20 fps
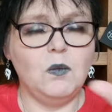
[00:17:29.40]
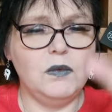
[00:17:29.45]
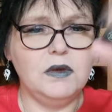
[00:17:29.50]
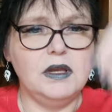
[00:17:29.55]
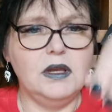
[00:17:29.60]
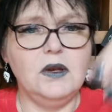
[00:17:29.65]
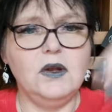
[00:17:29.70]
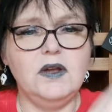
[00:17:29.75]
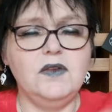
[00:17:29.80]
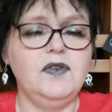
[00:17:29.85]

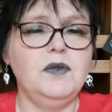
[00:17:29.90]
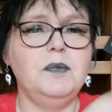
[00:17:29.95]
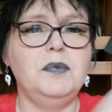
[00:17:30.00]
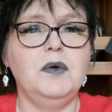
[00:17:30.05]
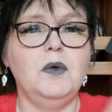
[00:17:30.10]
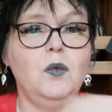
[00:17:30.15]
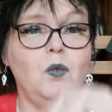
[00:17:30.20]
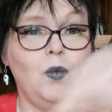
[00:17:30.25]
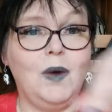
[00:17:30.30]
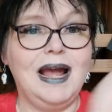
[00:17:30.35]
you know, if you
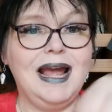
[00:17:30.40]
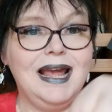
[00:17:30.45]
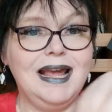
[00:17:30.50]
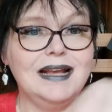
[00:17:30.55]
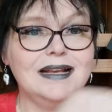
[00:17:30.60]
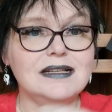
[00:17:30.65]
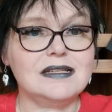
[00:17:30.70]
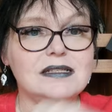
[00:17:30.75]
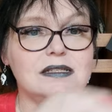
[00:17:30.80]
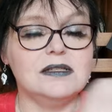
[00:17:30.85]
put
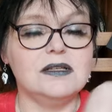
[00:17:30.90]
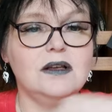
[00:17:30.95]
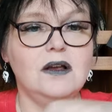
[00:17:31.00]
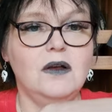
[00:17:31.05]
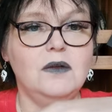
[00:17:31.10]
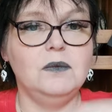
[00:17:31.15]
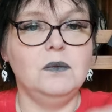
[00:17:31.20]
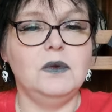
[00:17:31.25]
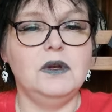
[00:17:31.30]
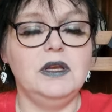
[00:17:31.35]
wax
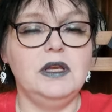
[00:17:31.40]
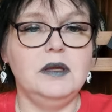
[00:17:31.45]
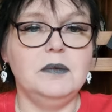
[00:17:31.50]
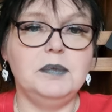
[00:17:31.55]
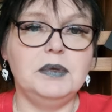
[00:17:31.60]
on one of your